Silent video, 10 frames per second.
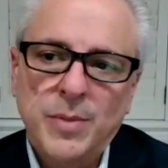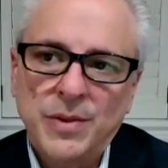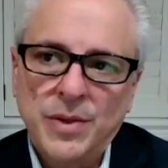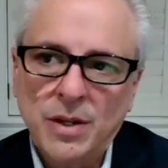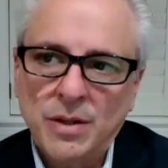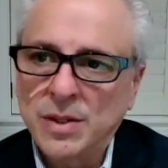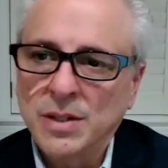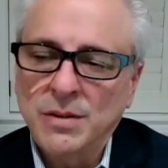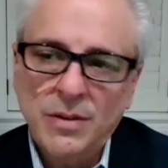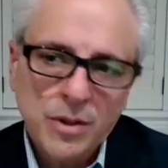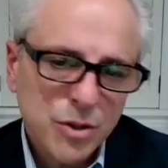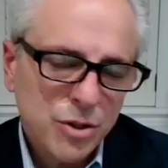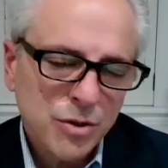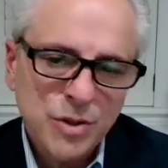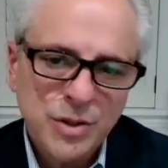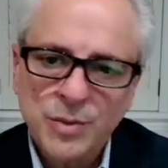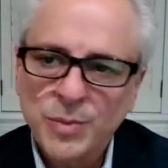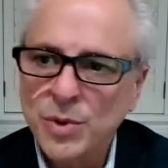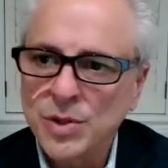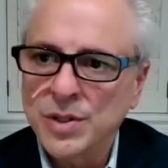based care. There's a lot of literature that
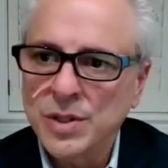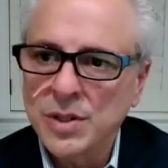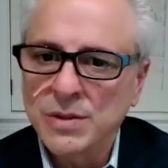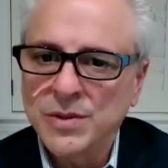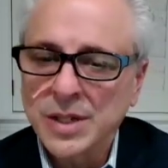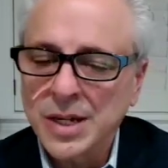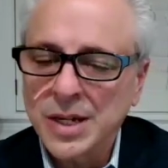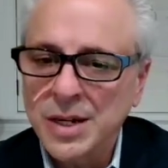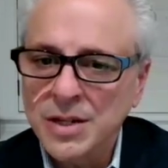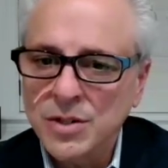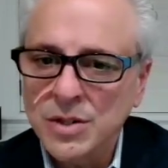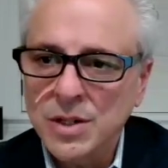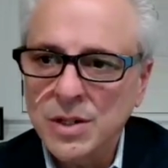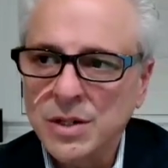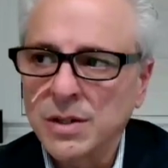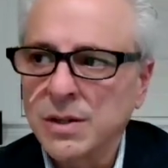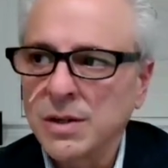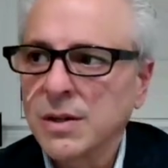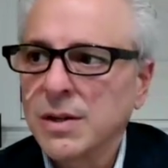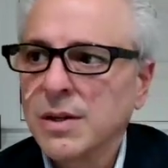supports it in psychiatry and